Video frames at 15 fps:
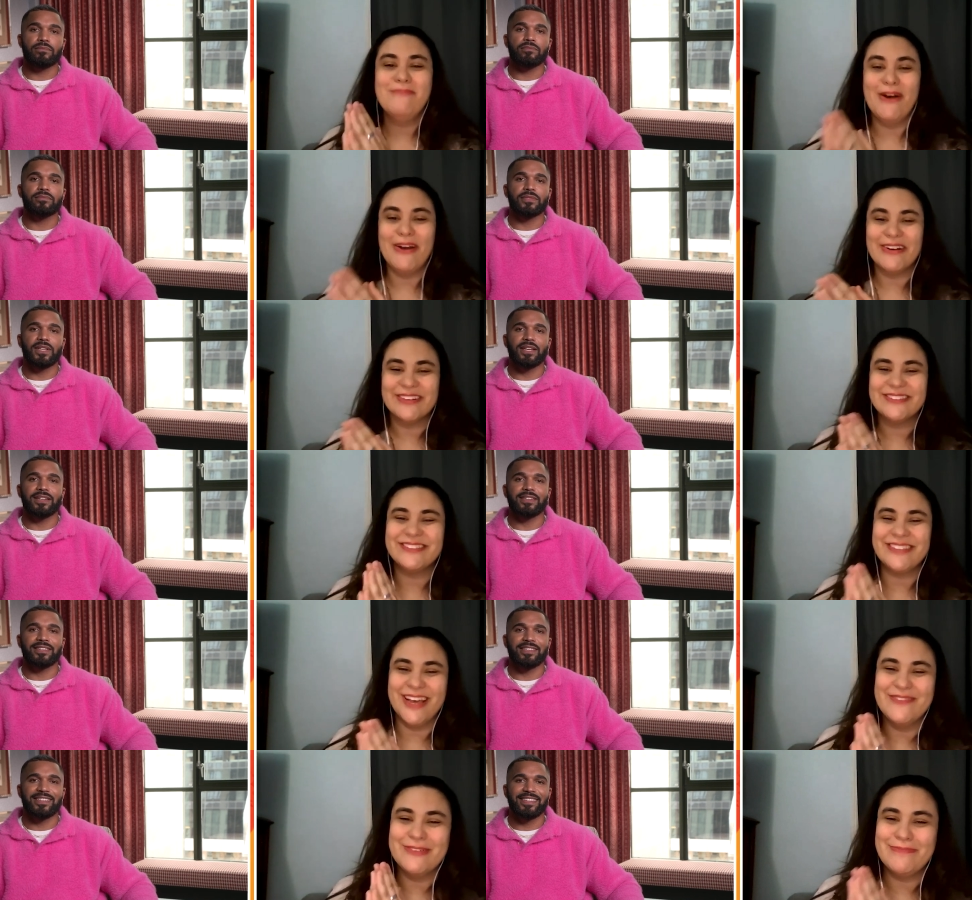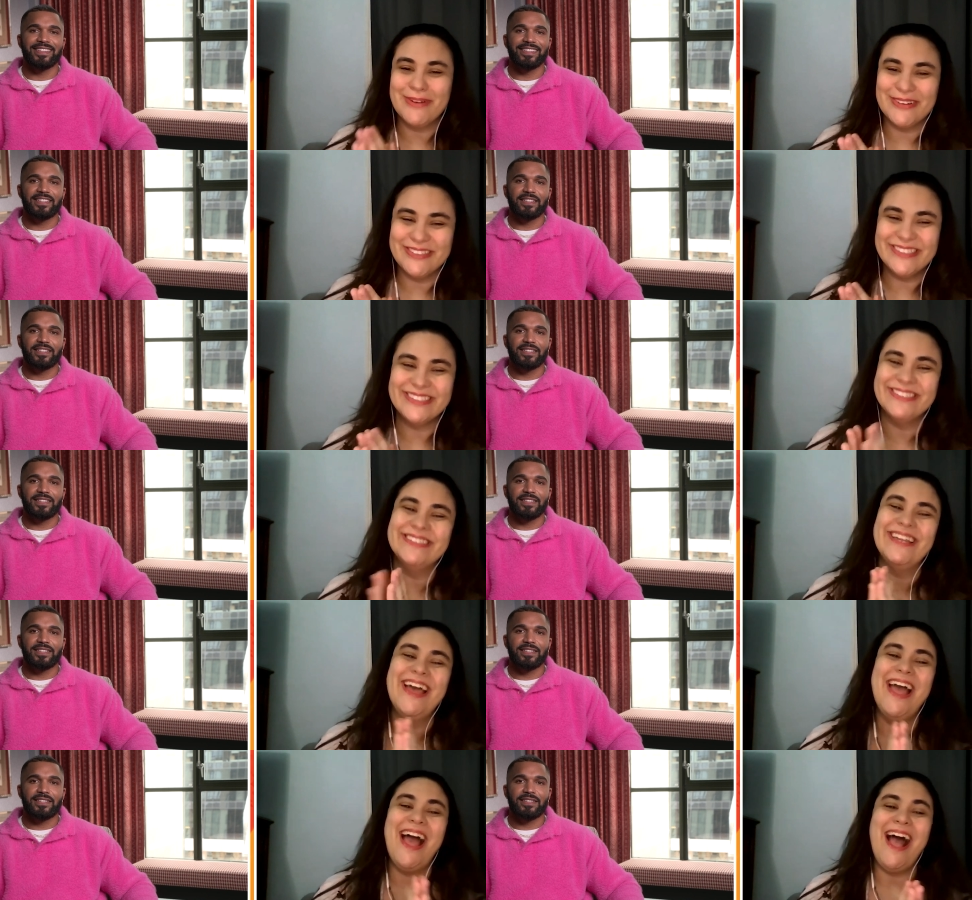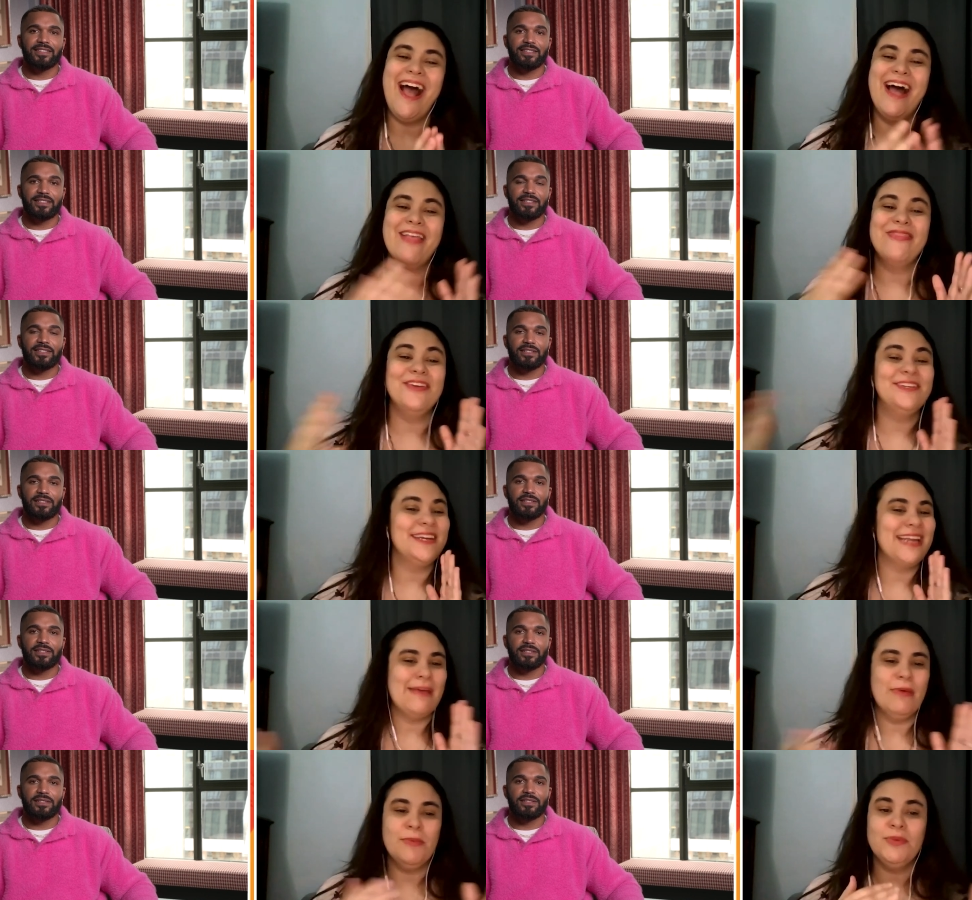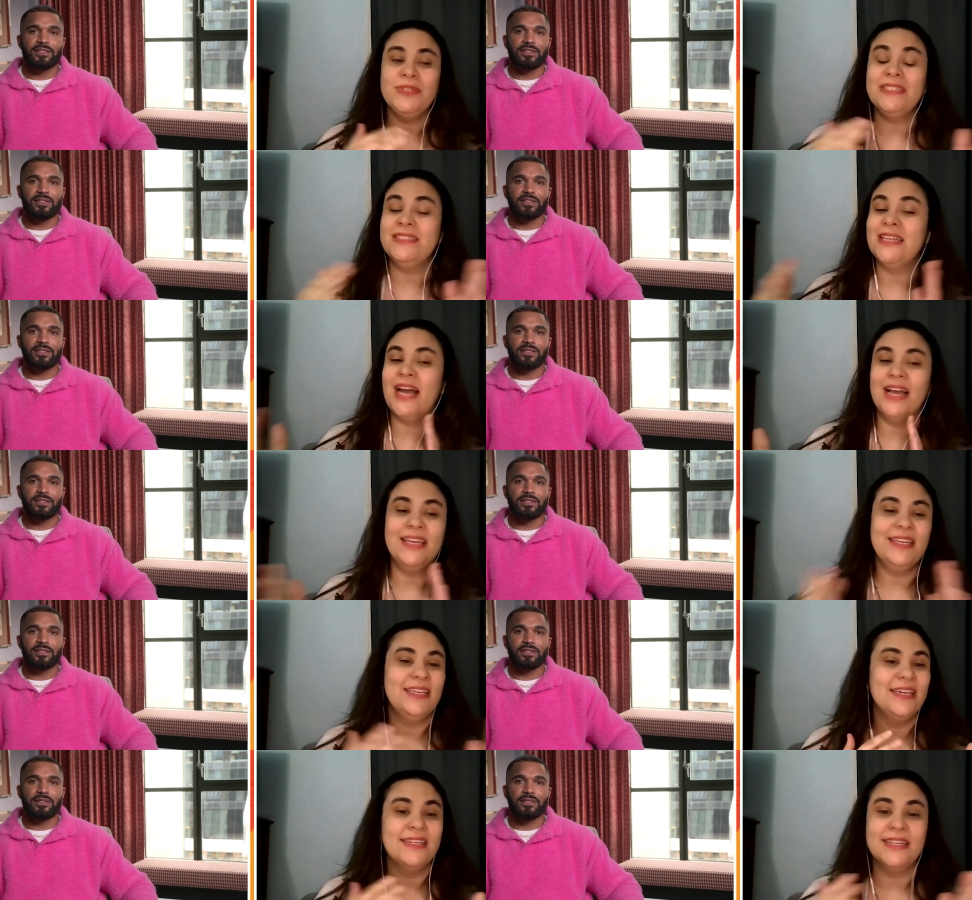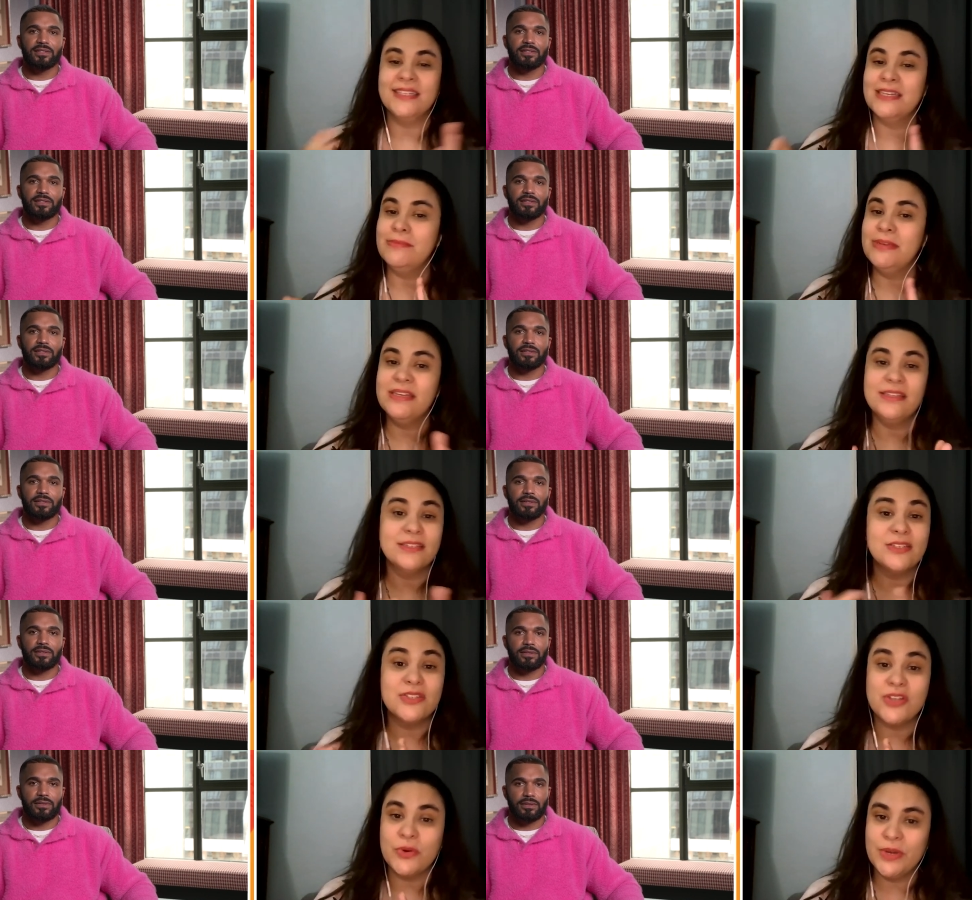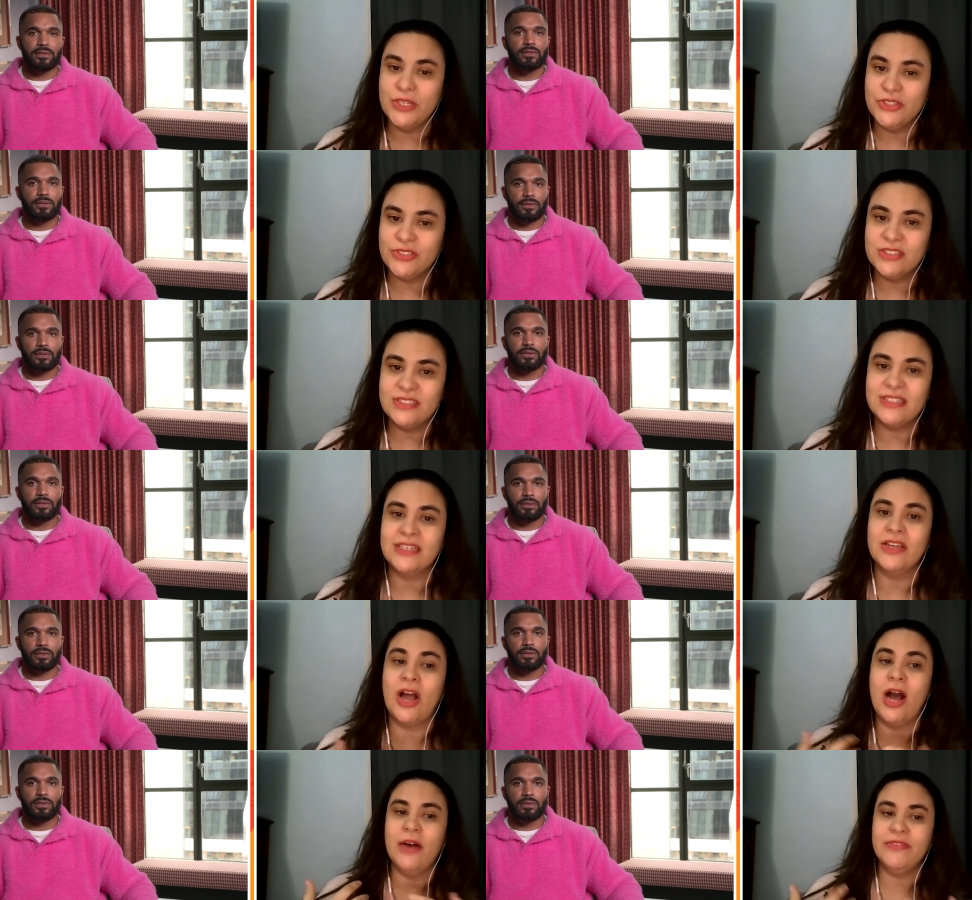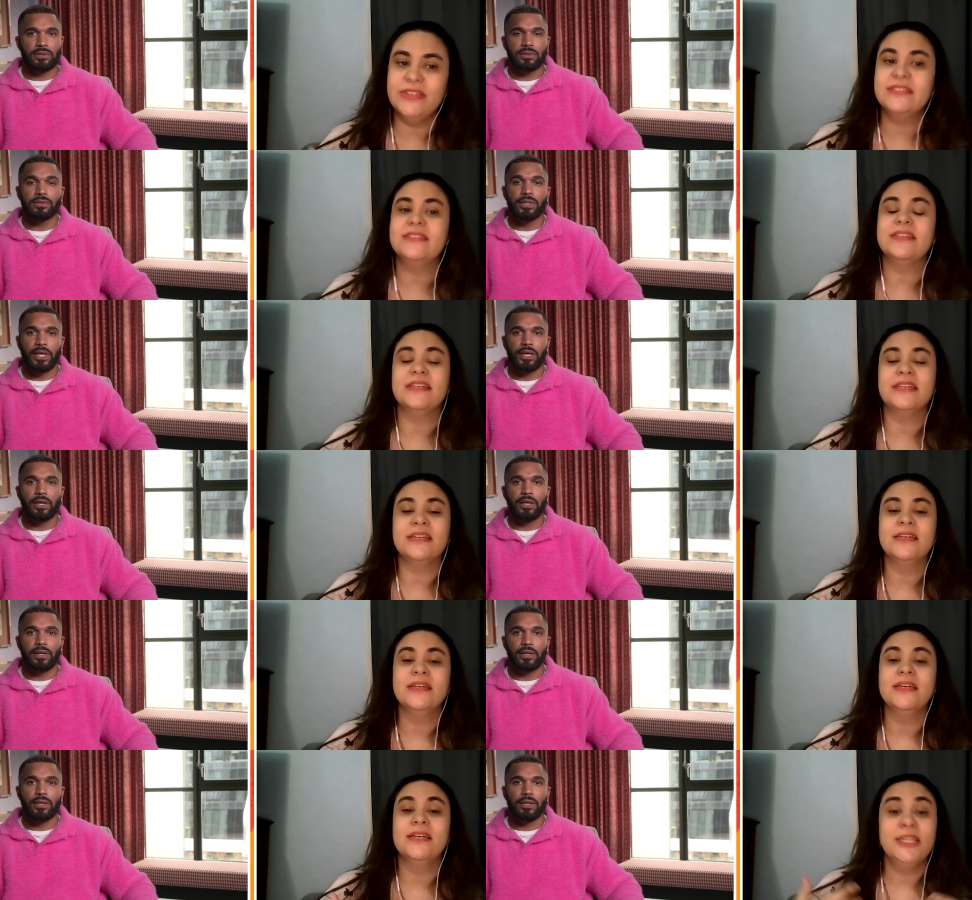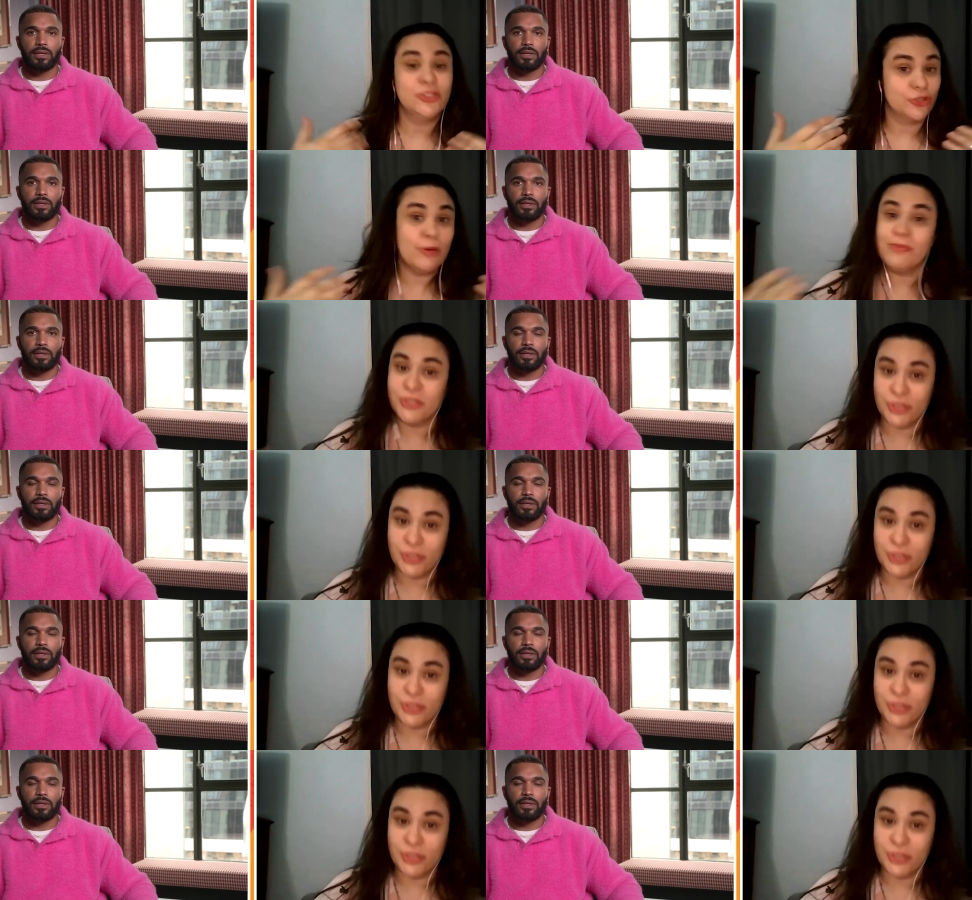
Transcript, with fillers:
Speaker 1: parts yeah. of a person, uh, the dynamic between Ian and Camille is so interesting. Obviously, it trips